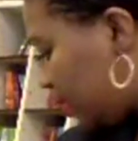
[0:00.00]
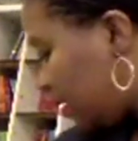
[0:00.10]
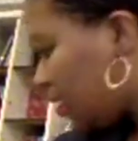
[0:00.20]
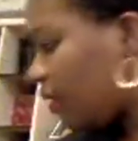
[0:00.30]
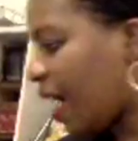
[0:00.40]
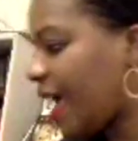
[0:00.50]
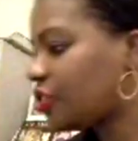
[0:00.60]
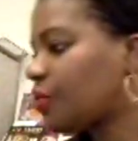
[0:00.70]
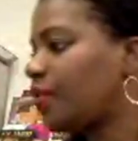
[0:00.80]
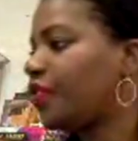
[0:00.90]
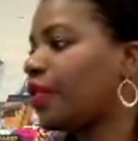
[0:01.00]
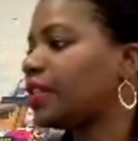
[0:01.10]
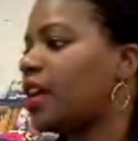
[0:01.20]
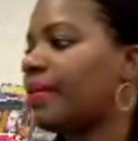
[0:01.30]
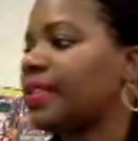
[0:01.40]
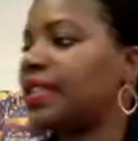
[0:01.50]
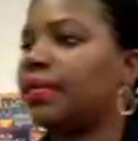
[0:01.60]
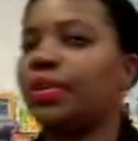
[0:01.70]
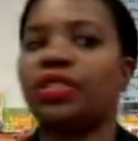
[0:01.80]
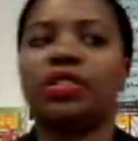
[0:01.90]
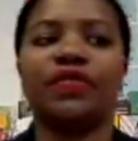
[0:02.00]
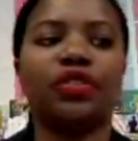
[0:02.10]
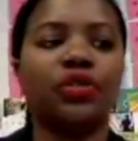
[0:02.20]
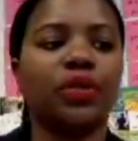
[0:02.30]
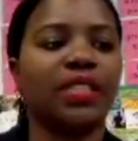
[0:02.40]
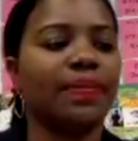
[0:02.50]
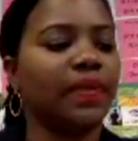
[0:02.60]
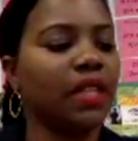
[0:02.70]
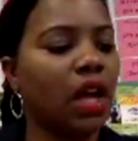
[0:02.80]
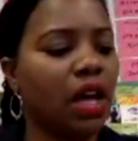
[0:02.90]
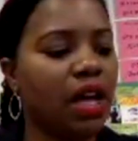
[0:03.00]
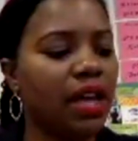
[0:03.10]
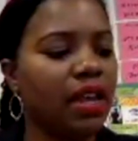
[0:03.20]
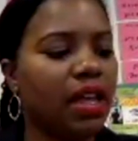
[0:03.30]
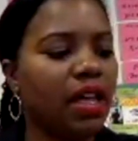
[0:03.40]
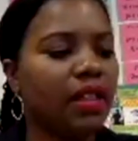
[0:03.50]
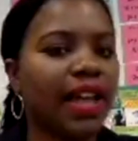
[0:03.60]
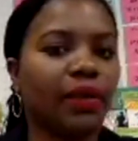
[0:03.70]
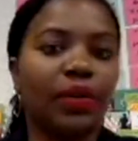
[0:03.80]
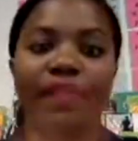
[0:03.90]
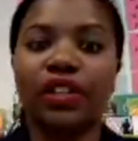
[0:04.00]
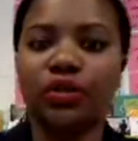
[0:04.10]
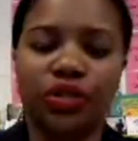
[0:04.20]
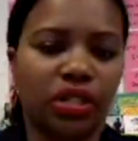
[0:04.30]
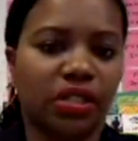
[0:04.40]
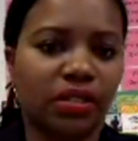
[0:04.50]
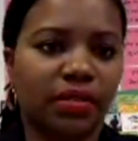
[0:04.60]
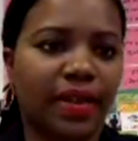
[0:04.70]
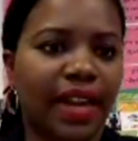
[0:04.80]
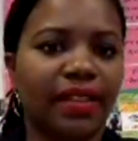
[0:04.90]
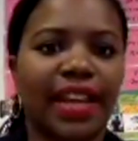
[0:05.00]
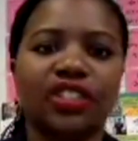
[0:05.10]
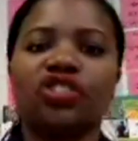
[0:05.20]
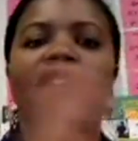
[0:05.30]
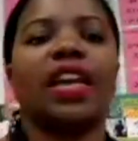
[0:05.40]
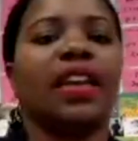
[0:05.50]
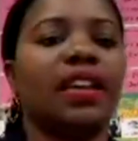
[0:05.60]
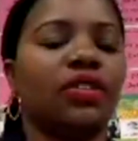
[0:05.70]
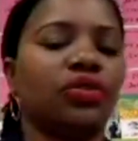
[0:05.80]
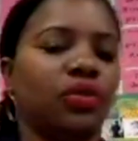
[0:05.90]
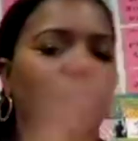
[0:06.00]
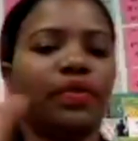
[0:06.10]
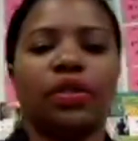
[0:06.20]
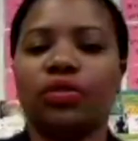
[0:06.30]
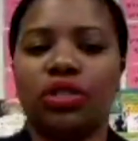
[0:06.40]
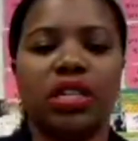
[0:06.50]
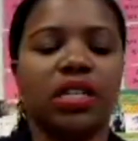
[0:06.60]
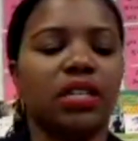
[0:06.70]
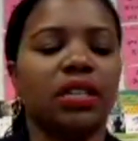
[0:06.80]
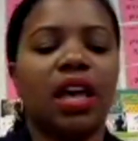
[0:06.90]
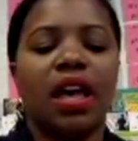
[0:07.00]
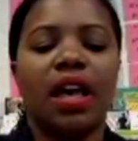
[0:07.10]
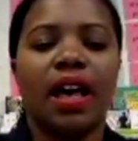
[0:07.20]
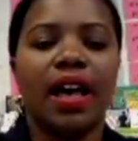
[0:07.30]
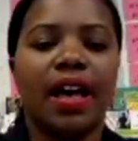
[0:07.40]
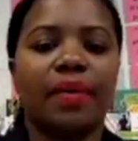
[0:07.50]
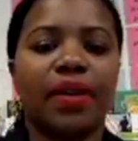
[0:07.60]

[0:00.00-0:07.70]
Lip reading: or actually before I talk about celebrations, if you're doing something on like revolutions, right? Like change or revolution, here are